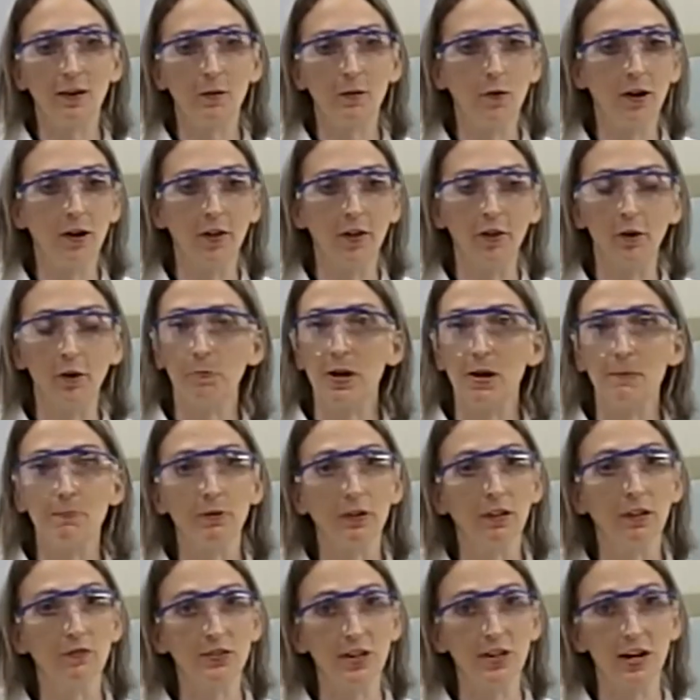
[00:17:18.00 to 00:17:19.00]
what other
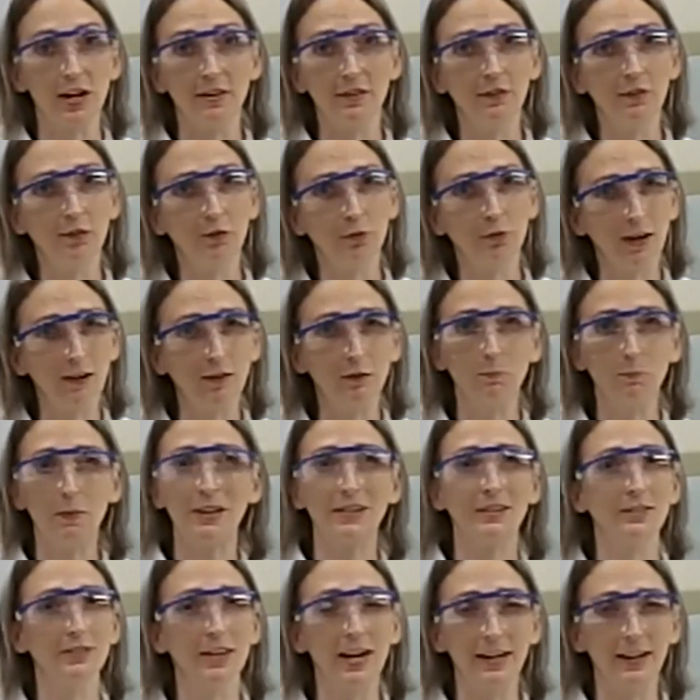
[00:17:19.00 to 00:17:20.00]
people have done. So I
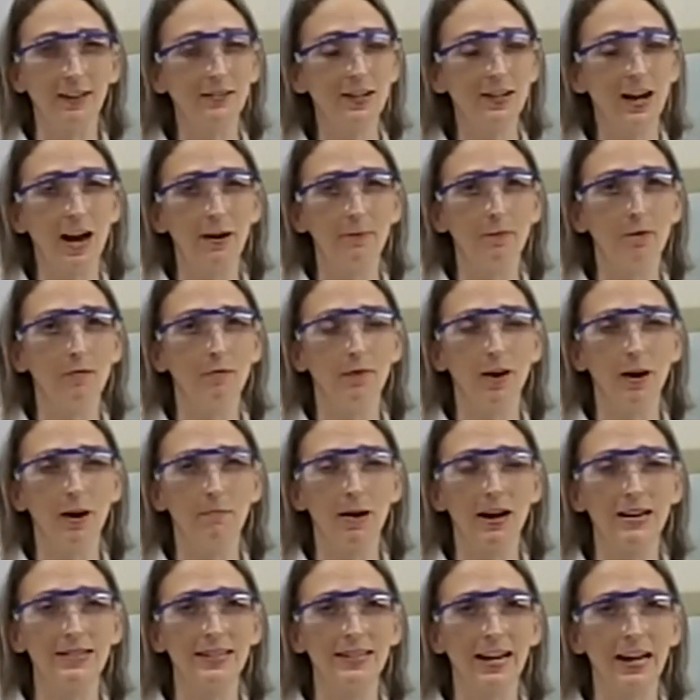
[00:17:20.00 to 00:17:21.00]
spend a lot of time in
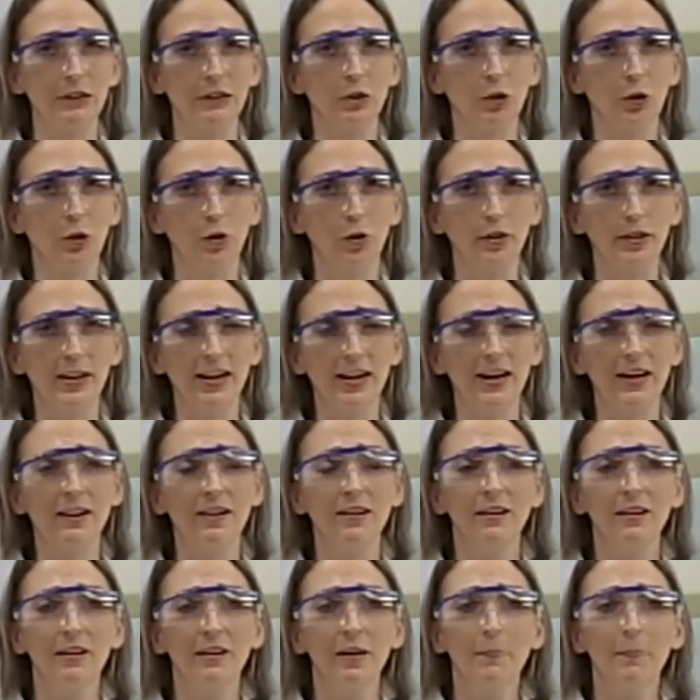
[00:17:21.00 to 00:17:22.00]
my day learning.
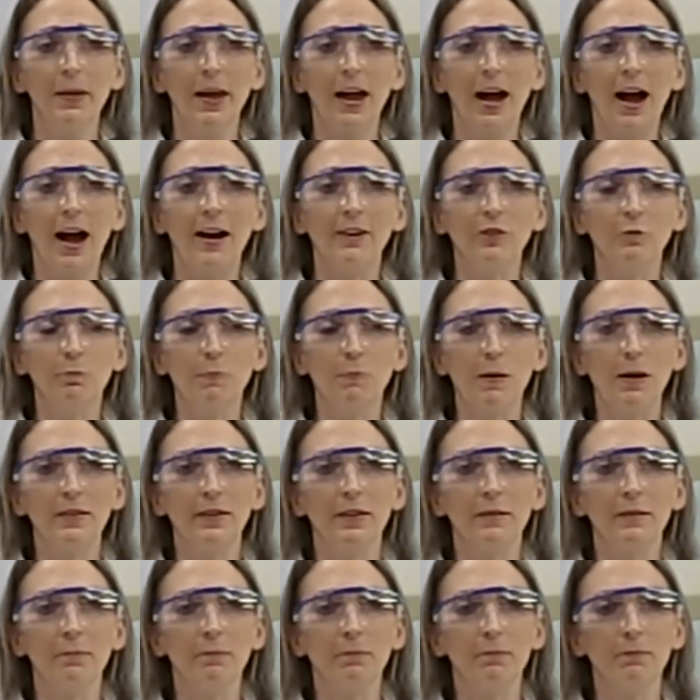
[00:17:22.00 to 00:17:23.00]
I
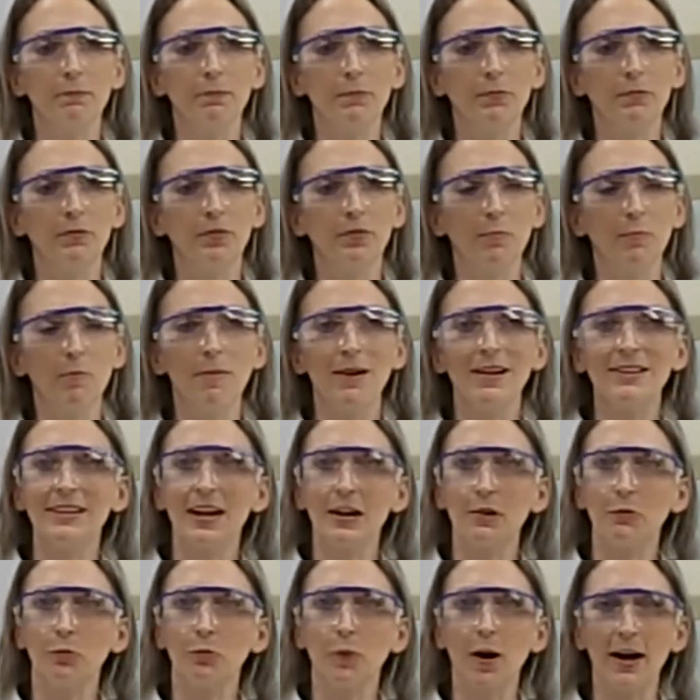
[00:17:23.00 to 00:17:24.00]
spend some of my
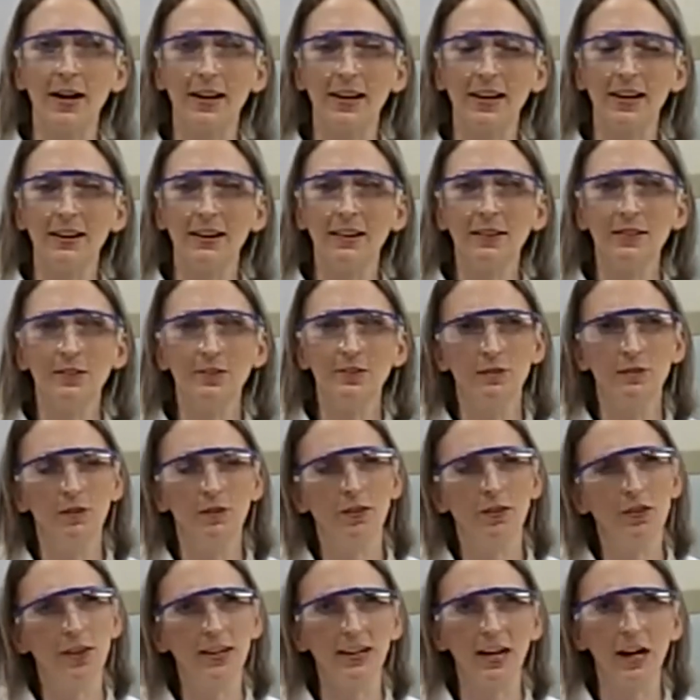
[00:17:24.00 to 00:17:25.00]
day writing,
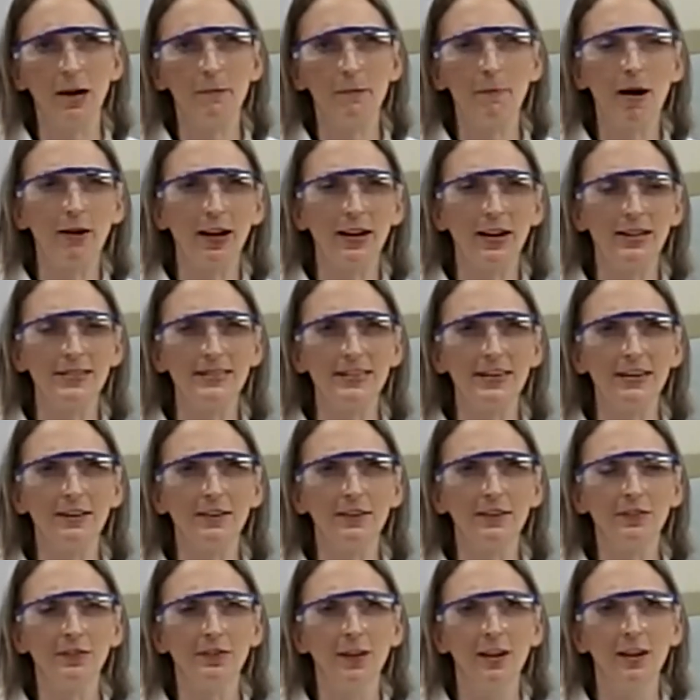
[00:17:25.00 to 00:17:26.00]
thinking about
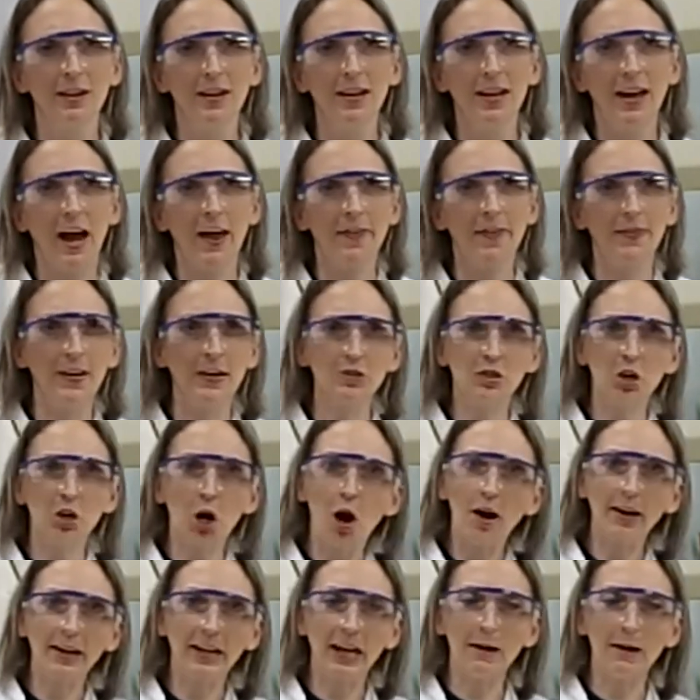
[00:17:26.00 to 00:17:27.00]
ideas, and then
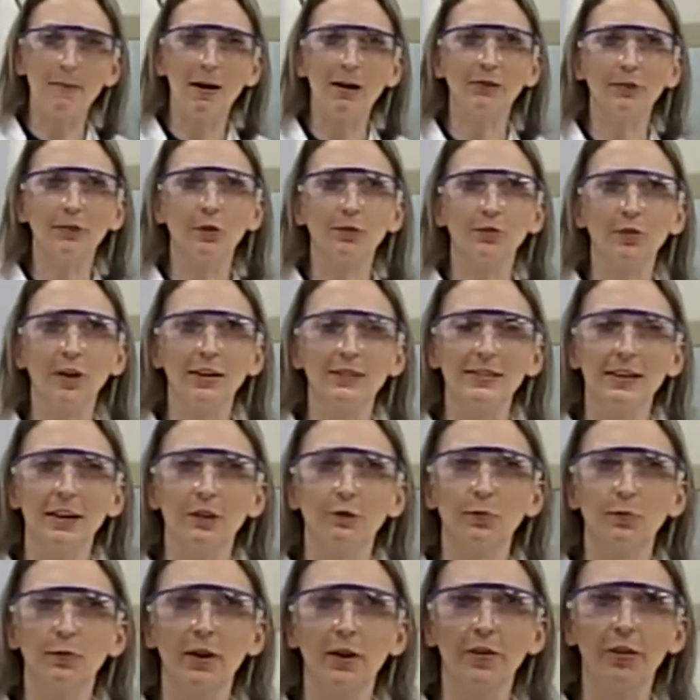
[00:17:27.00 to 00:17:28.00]
talking about those
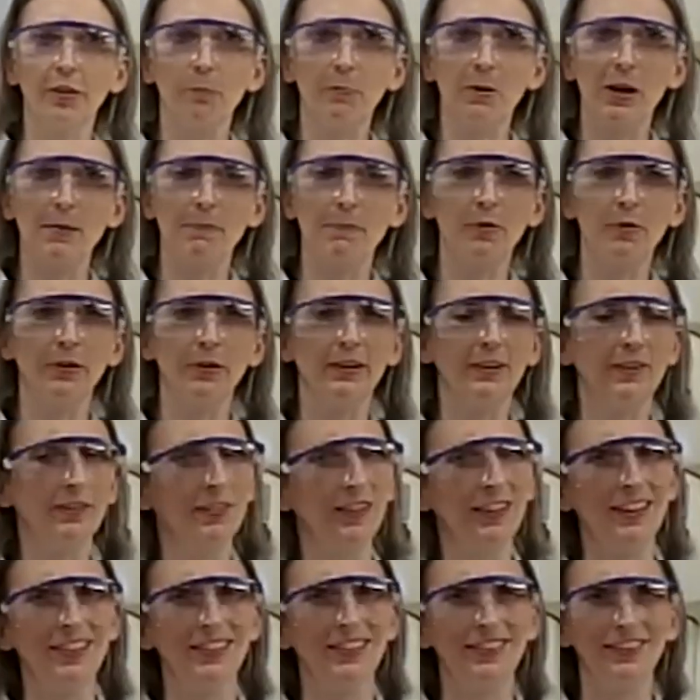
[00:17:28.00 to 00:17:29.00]
ideas with other people and
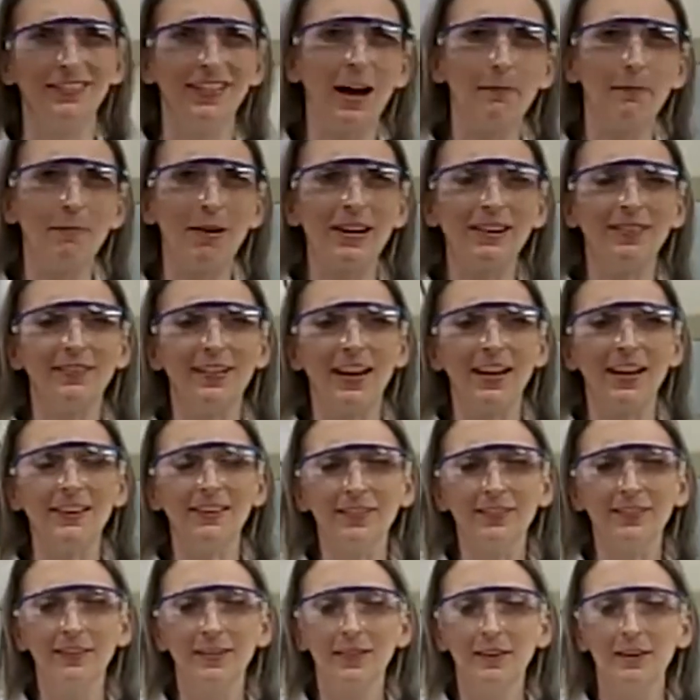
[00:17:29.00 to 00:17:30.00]
seeing, does that make
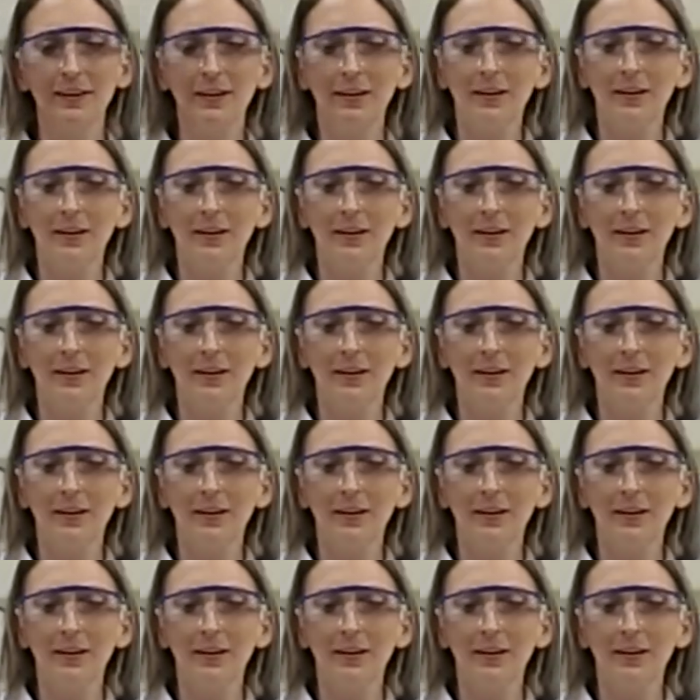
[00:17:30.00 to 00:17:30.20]
sense?